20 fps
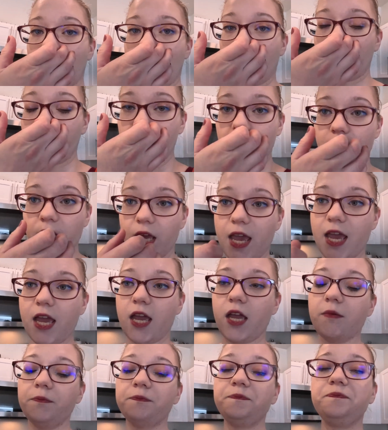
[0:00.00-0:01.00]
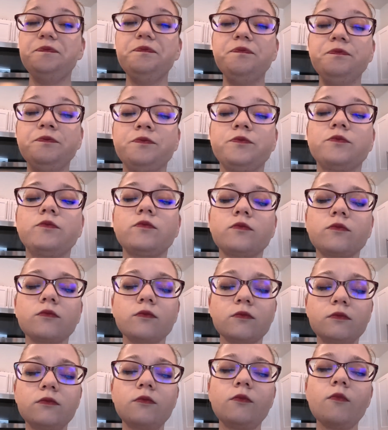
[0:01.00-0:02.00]
got me a
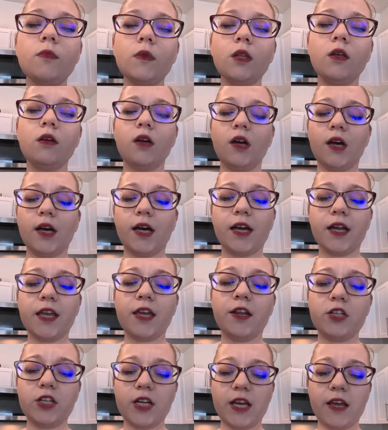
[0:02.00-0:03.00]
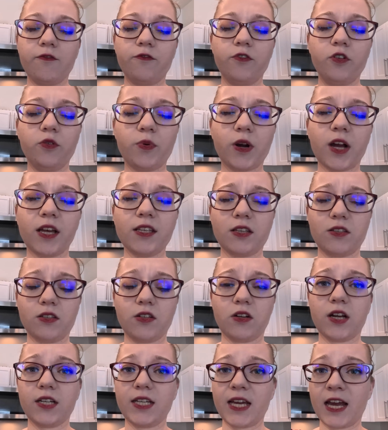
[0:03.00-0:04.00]
KitchenAid food
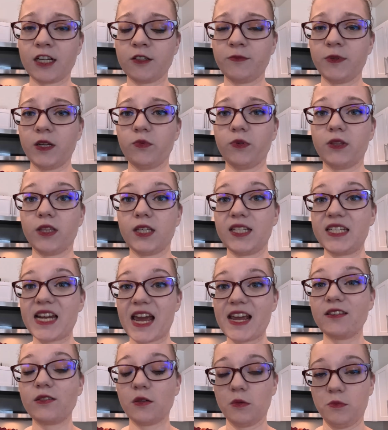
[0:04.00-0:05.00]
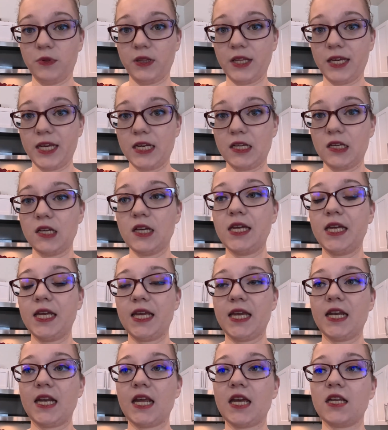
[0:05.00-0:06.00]
processor attachment with the dicer blade
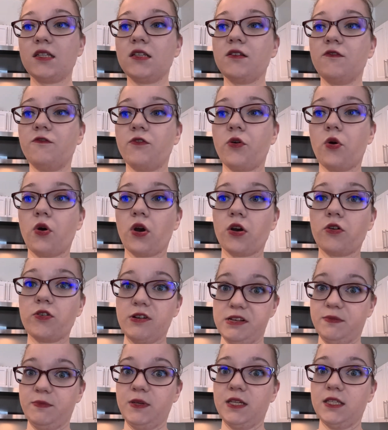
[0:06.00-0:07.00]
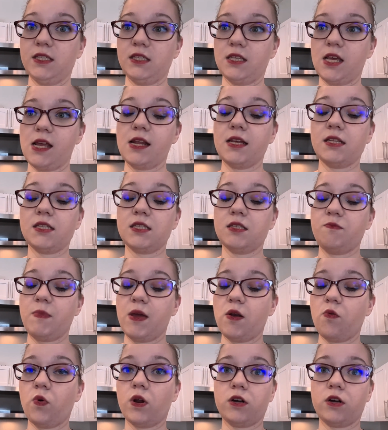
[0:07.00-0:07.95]
in it for Christmas, and it's been